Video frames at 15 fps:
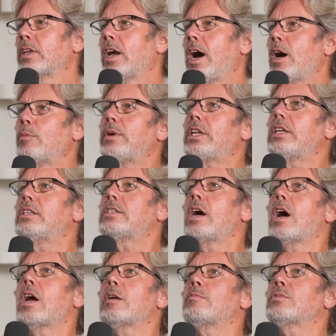how many
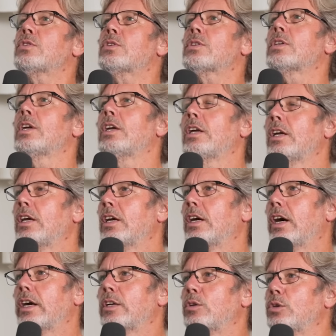times
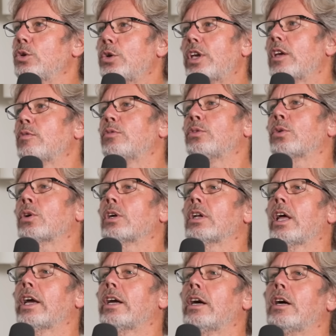are you looking for
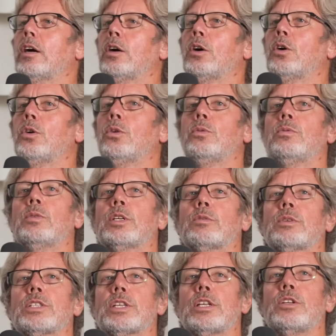like, oh, what
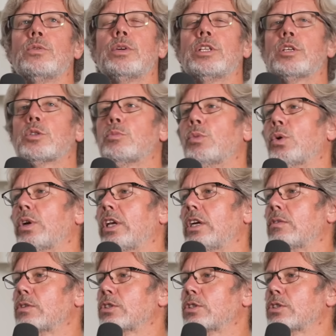was I doing this morning? I